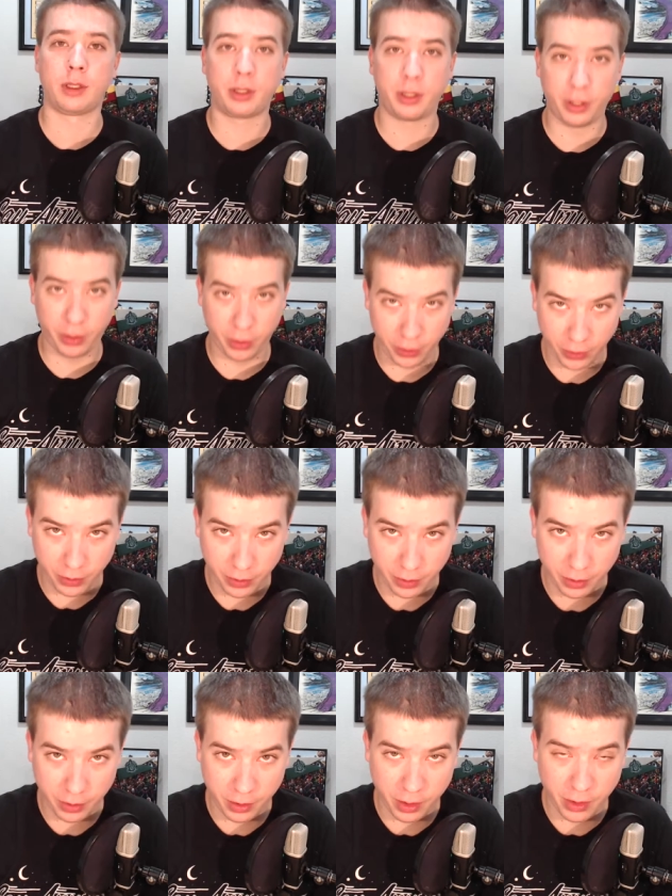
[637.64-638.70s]
Dude,
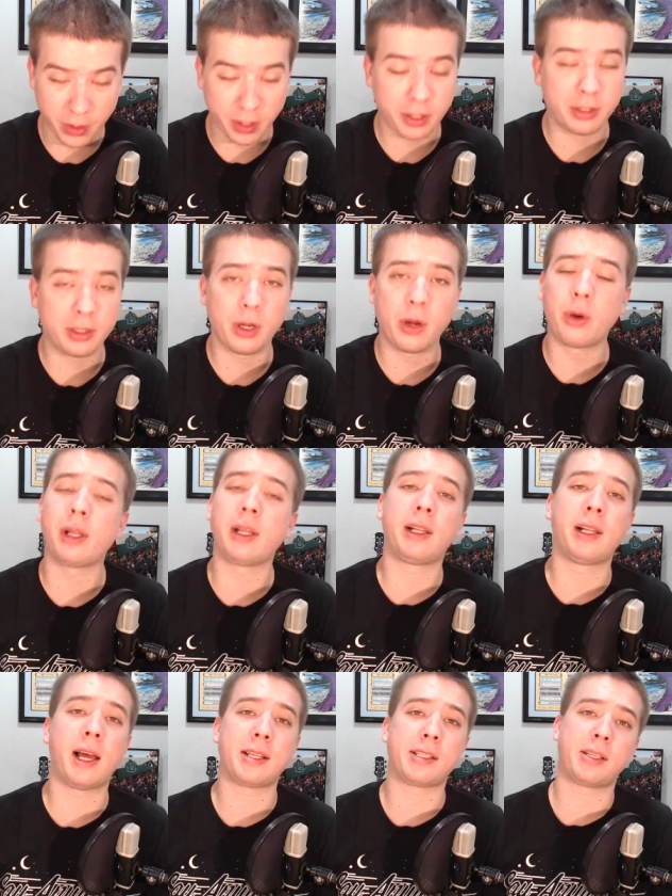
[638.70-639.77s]
you are totally
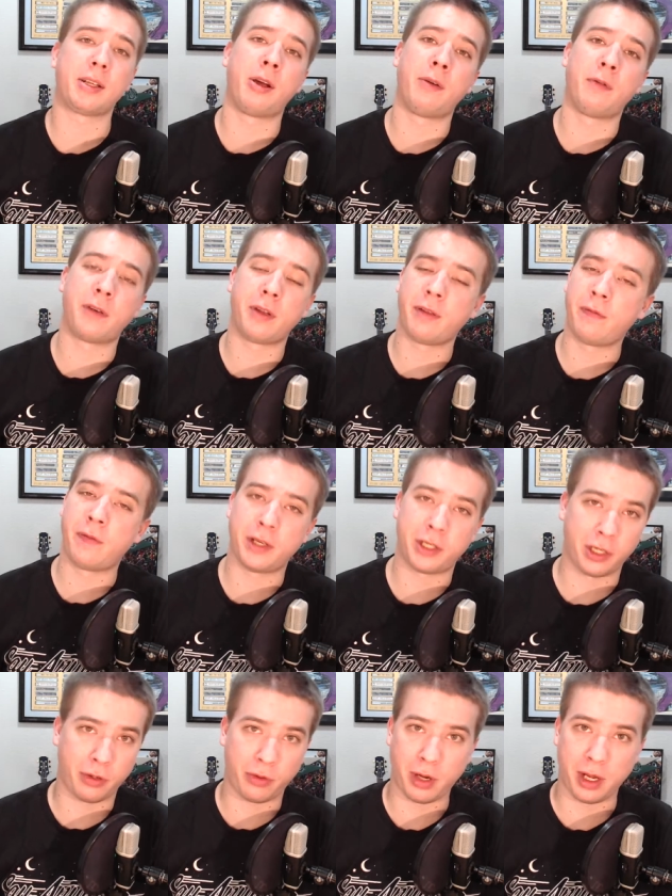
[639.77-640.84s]
glossing over the
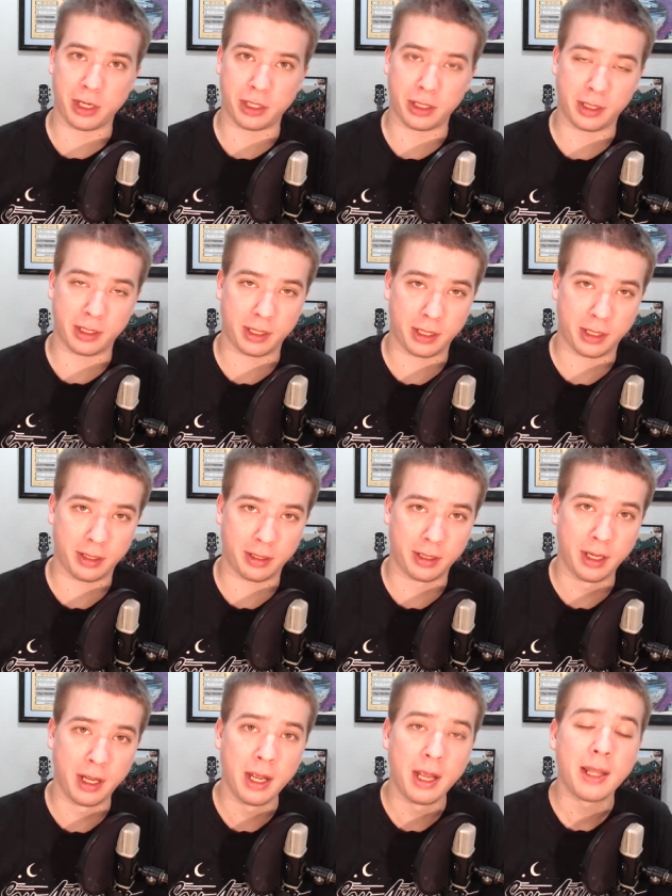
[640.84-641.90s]
vision creation scene.
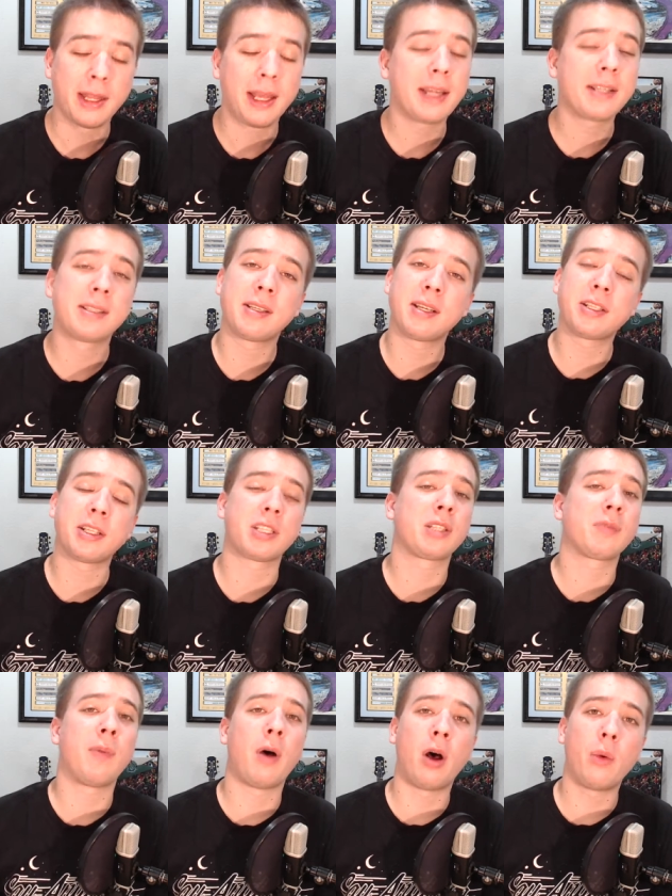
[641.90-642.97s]
They had such a
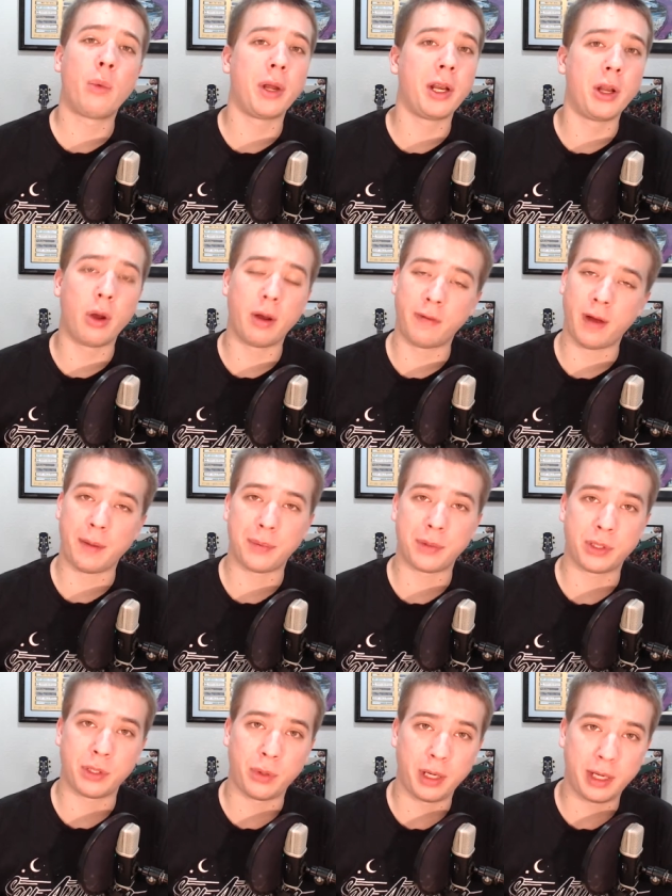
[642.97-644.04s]
small window of
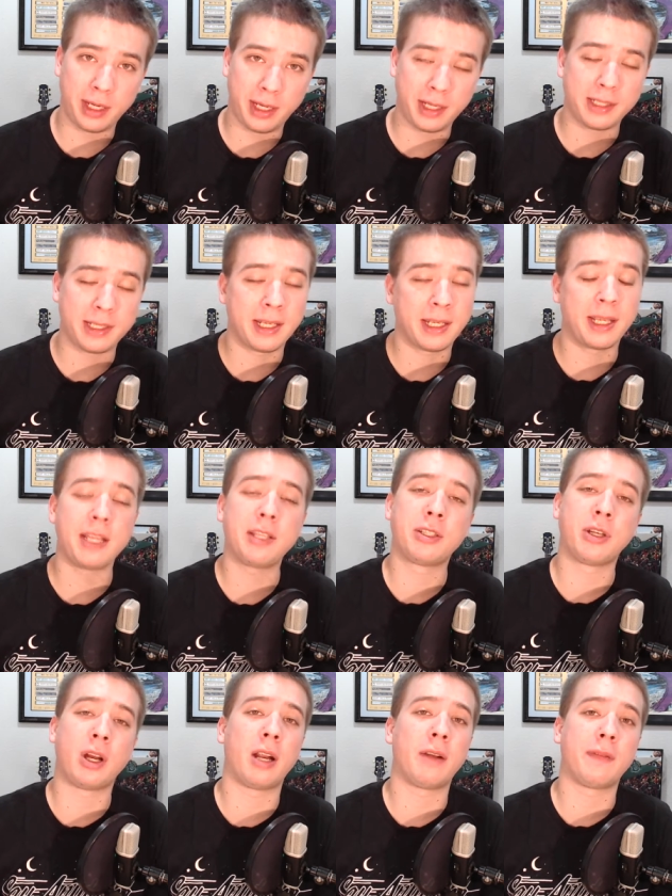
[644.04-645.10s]
opportunity to get
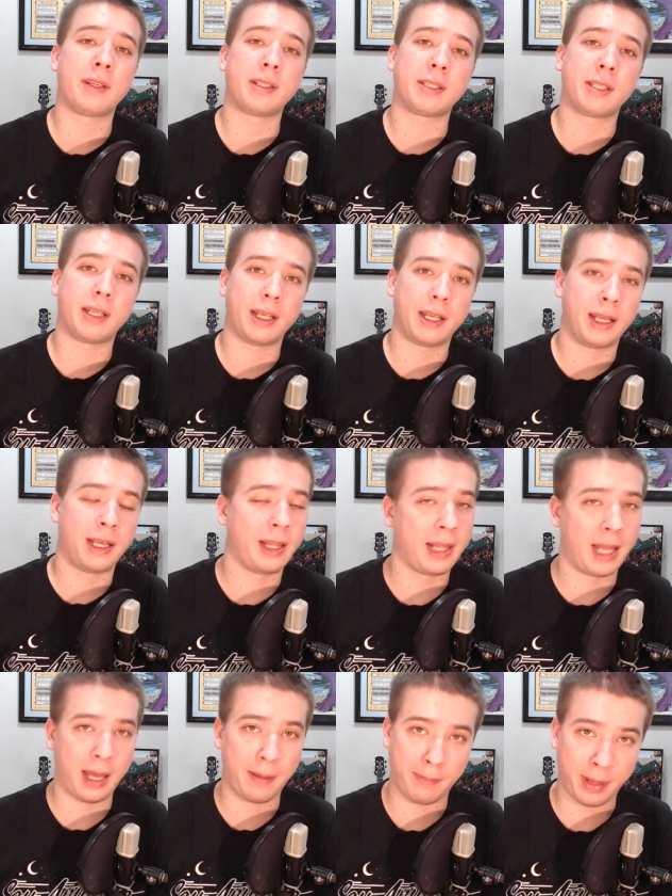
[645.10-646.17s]
Jarvis in
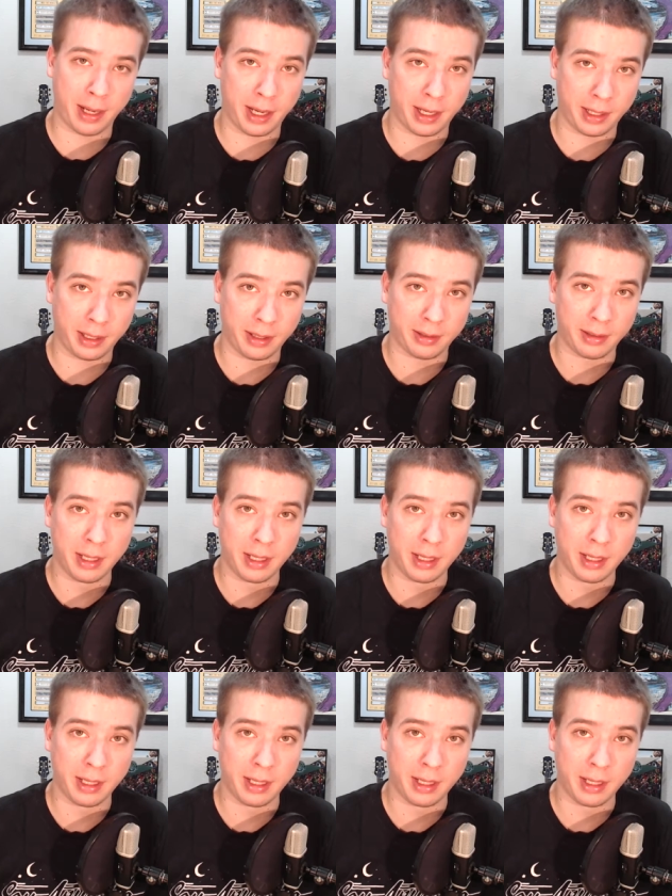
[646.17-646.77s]
that body.